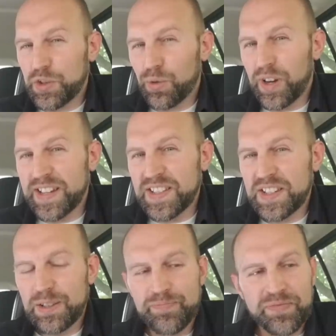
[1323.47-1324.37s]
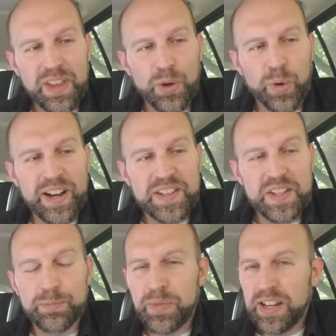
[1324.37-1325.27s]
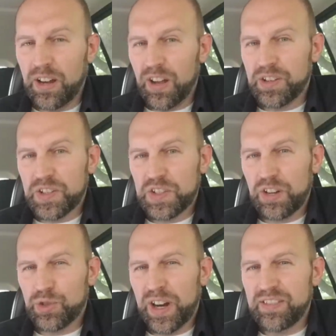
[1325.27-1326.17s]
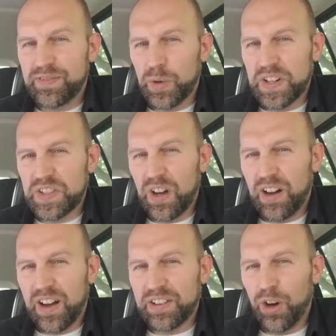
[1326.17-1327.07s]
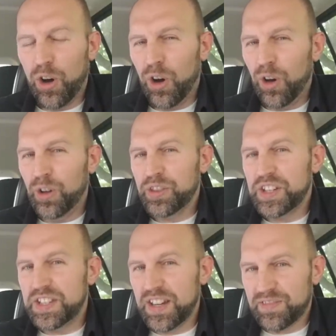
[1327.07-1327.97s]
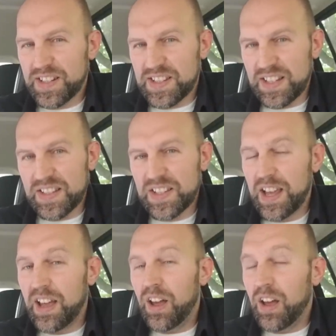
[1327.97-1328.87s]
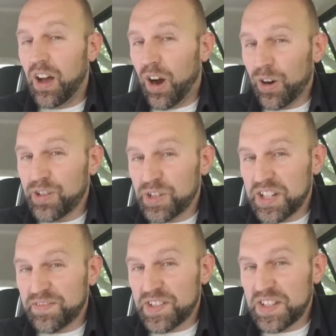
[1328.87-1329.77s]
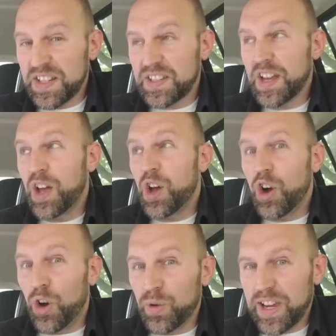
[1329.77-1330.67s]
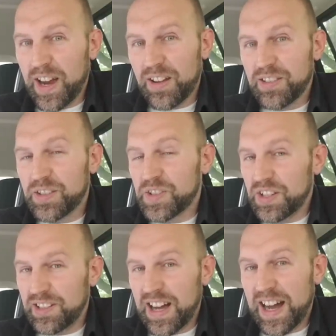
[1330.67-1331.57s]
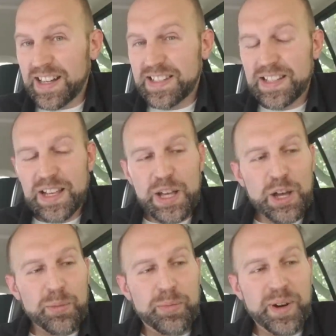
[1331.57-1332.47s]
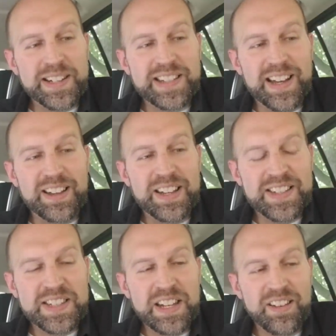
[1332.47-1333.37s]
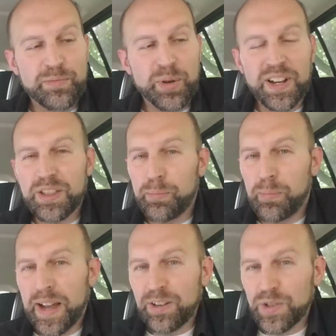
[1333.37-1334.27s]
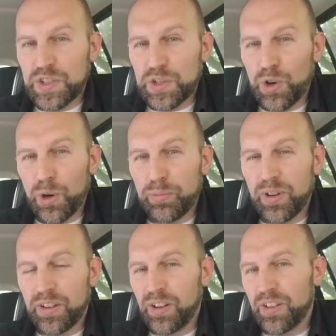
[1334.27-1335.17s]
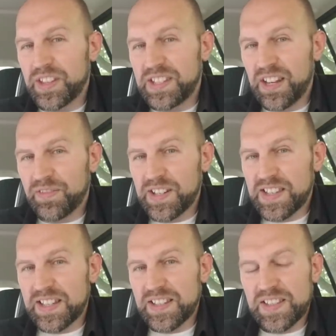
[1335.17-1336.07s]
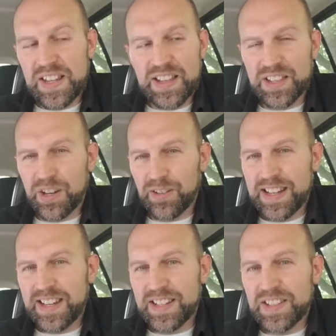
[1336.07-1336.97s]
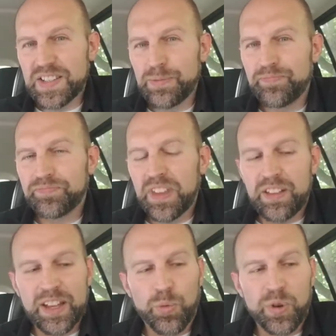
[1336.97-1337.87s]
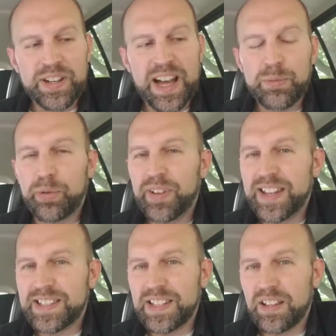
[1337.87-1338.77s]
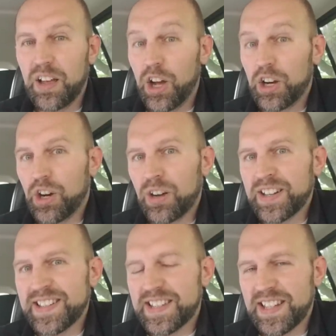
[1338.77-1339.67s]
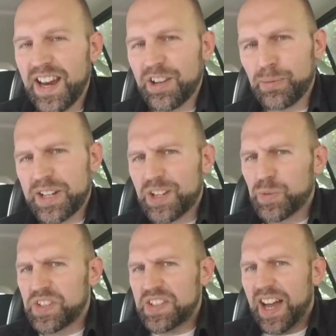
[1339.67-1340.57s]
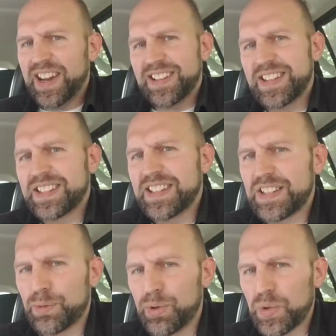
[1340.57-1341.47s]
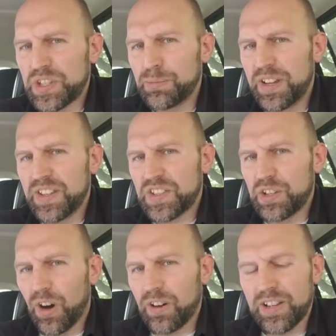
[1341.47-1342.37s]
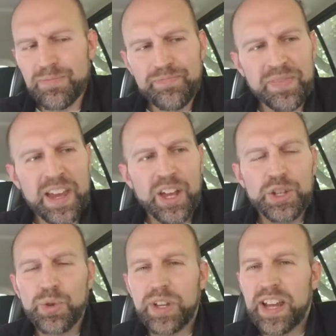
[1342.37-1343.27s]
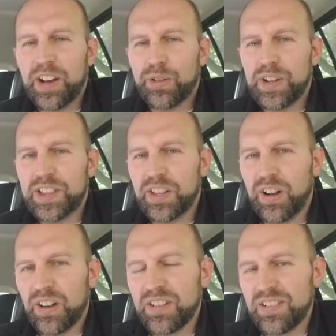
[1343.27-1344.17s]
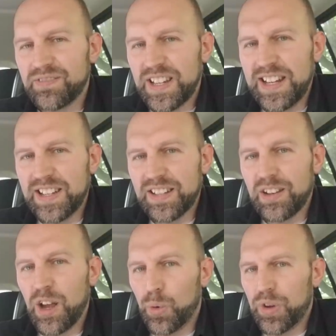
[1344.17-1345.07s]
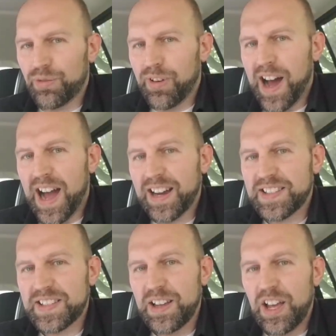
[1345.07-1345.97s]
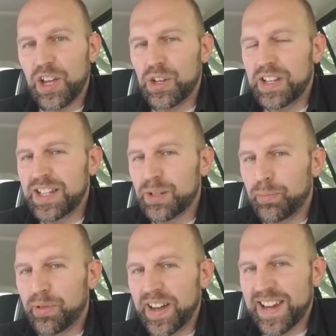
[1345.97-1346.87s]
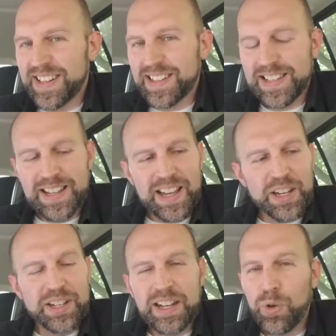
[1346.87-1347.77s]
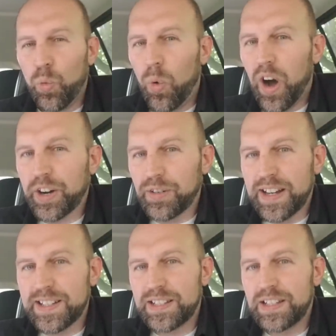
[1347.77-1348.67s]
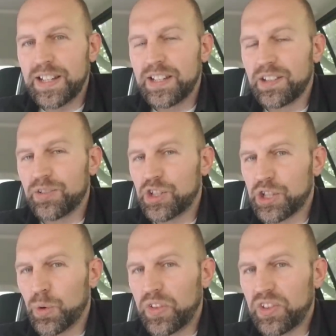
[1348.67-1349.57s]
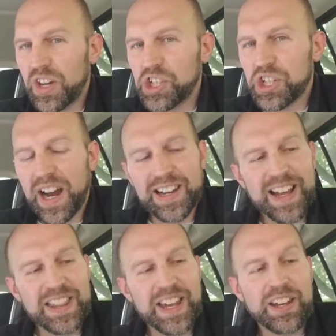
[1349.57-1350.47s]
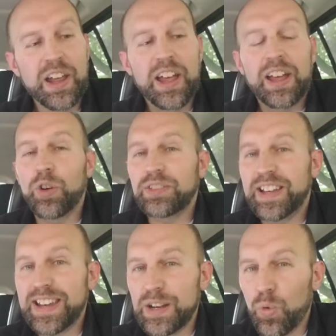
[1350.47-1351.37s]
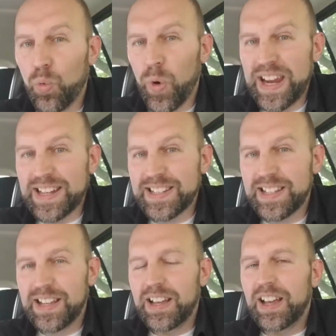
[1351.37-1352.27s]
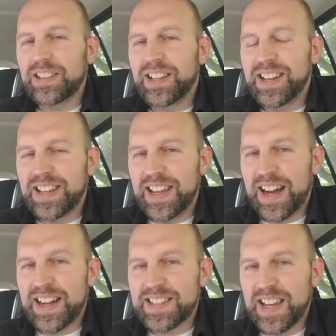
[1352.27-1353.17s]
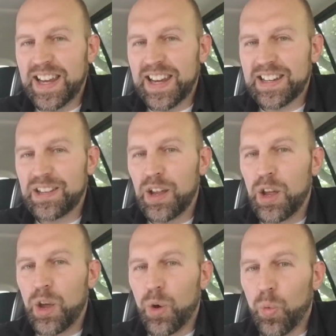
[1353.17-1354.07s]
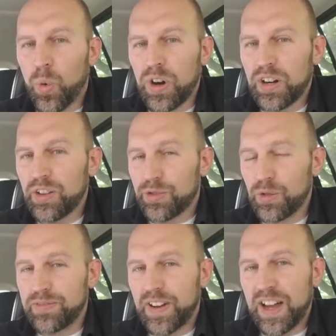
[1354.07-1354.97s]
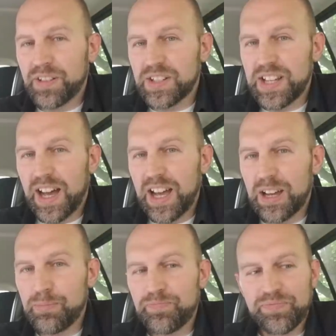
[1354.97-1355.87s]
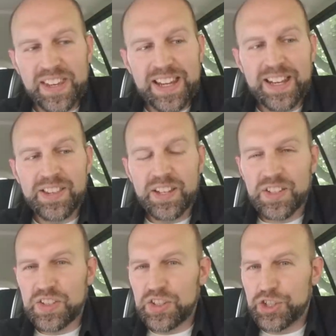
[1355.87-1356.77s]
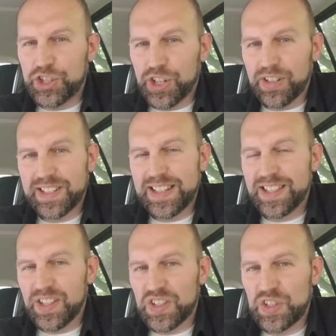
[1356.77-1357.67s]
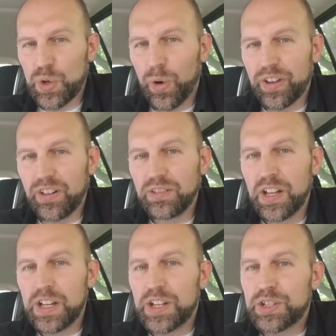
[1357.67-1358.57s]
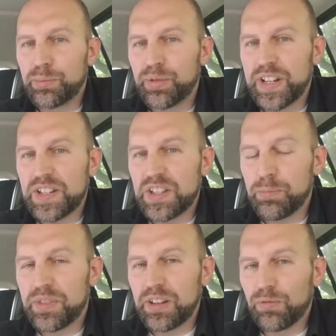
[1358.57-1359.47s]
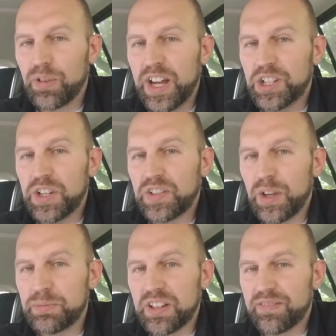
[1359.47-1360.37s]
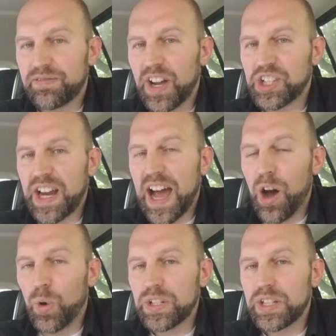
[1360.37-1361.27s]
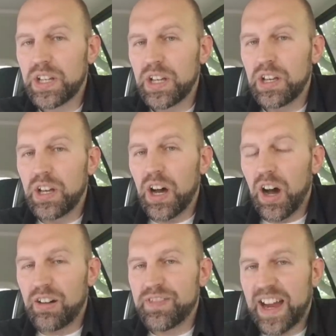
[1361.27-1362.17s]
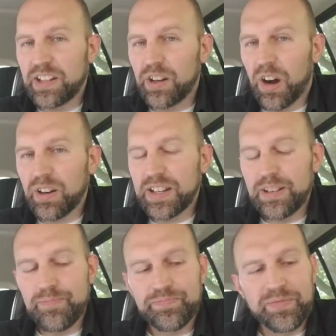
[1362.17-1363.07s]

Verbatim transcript: Christ, whereas many others try and focus on all the differences are there differences? Oh yeah, there's a lot. But instead of putting the microscope on all the differences that there is, like we're not planting gardens together because with Zion, isn't it supposed to be this garden? You can't create the Garden of Eden with rocks. You need to plant it. You need to water it. You need to show sunshine and then let it wait. Let God's hand work through Father Time in the dirt, in the soil, to bring something rich, something fresh out of that garden.